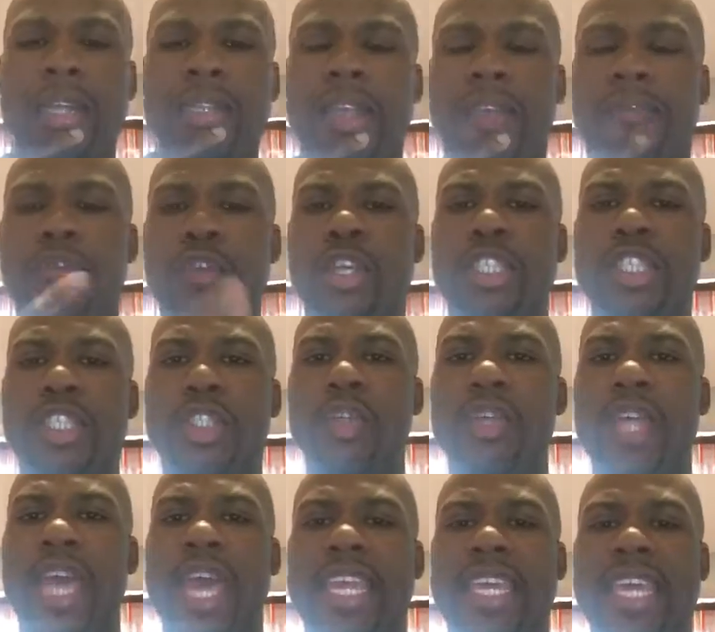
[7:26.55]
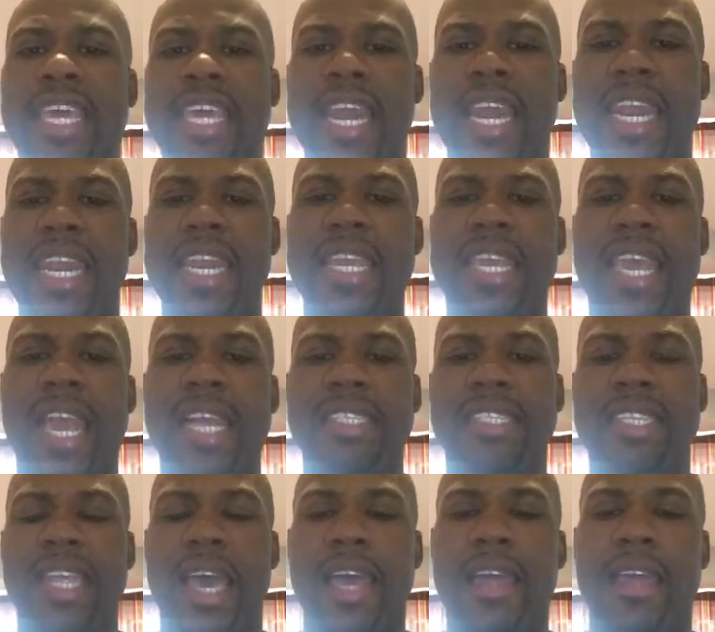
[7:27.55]
If you could just do that again, I didn't
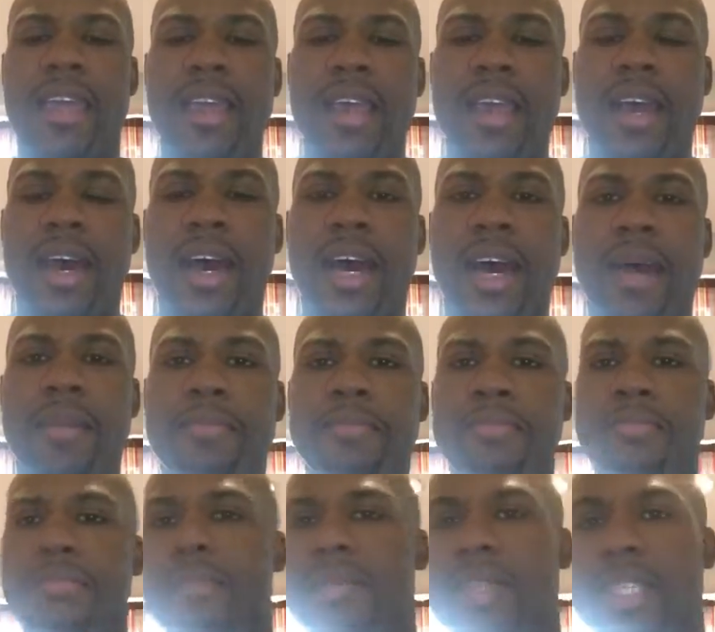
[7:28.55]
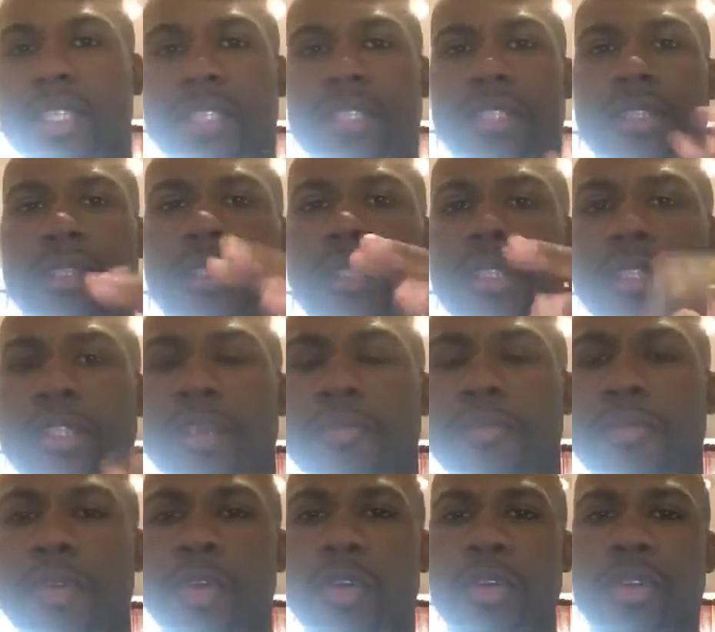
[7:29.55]
catch that. This
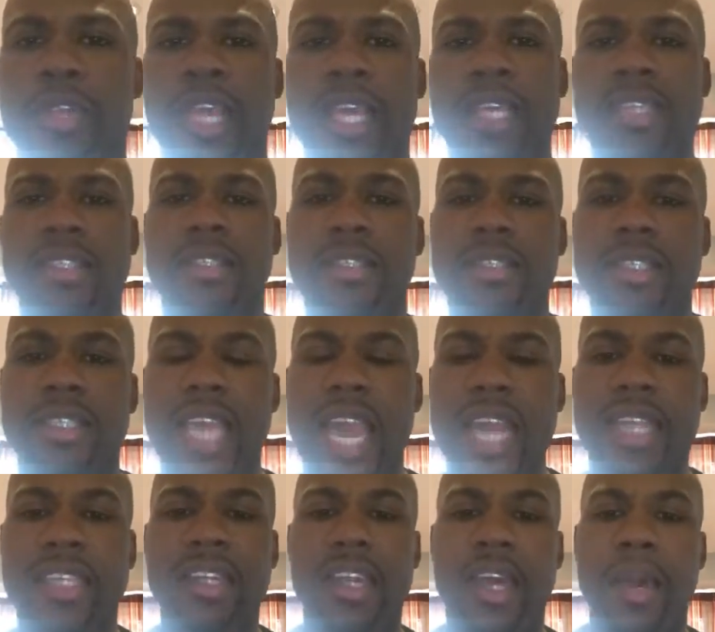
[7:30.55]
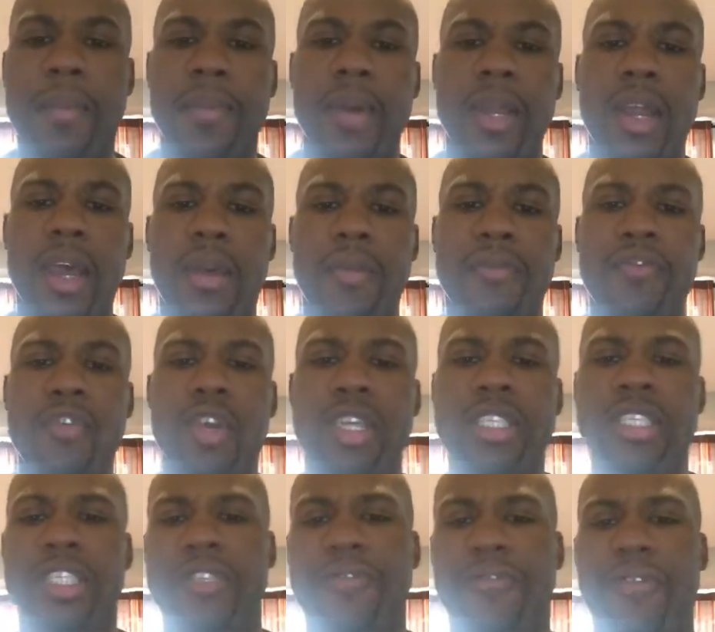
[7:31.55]
computer thing is acting up. But if you
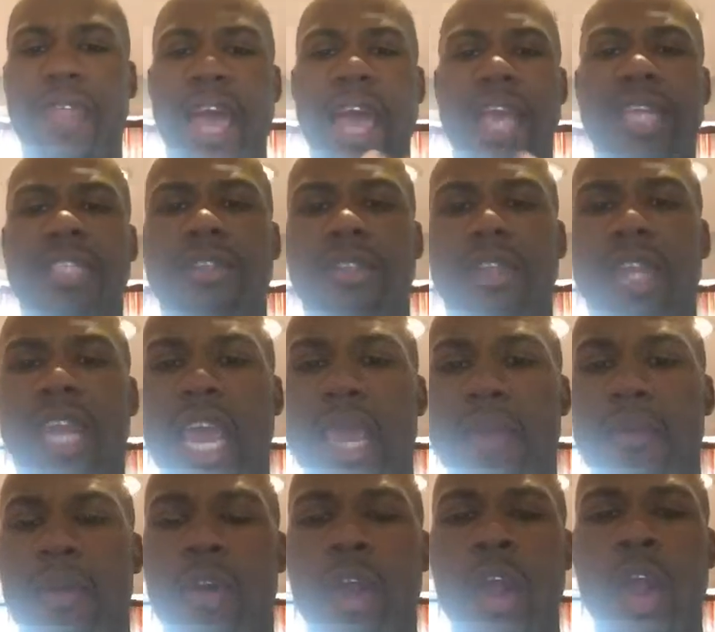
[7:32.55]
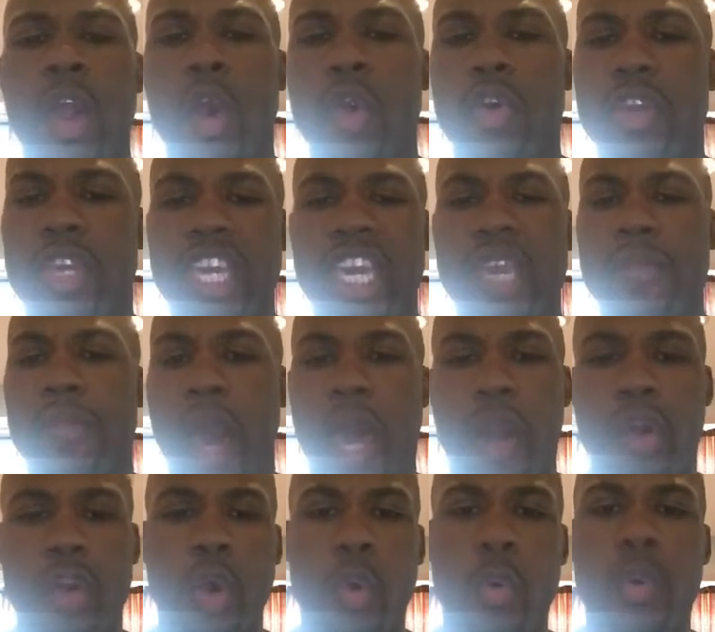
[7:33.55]
could just flash your name or your email, I
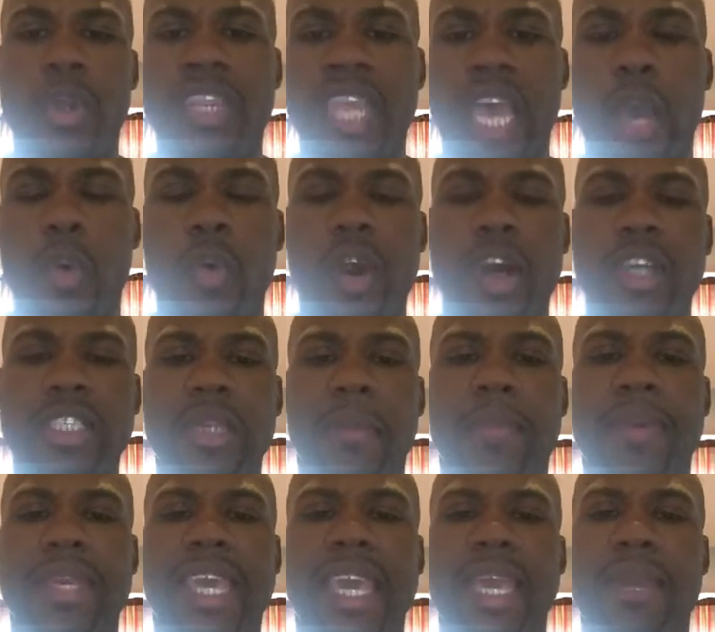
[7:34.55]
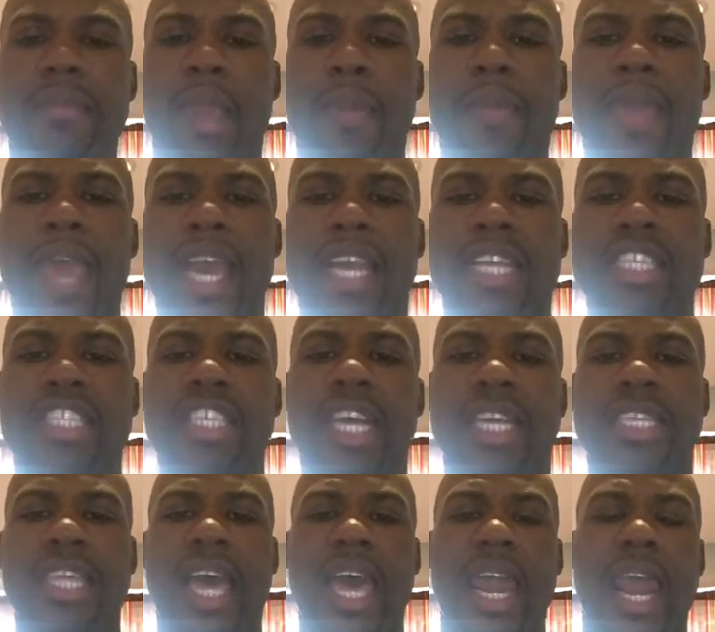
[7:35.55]
don't know what that was up again. Maybe I can
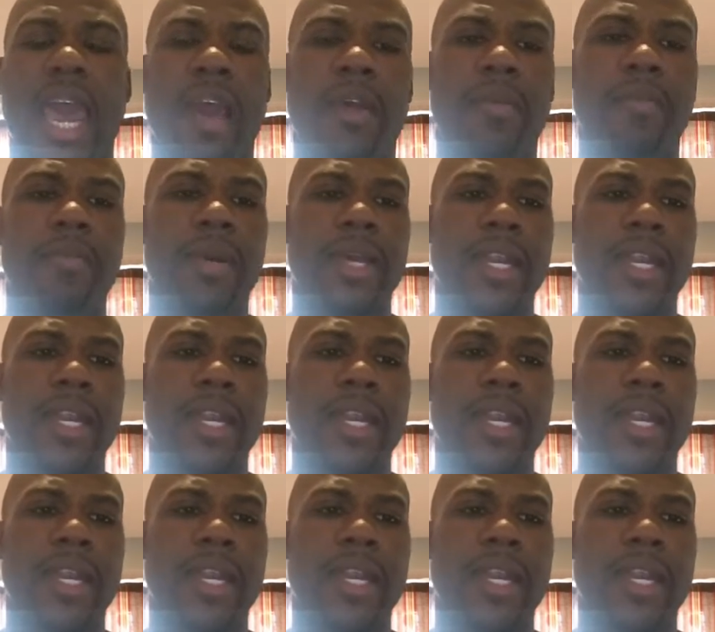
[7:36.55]
check that out.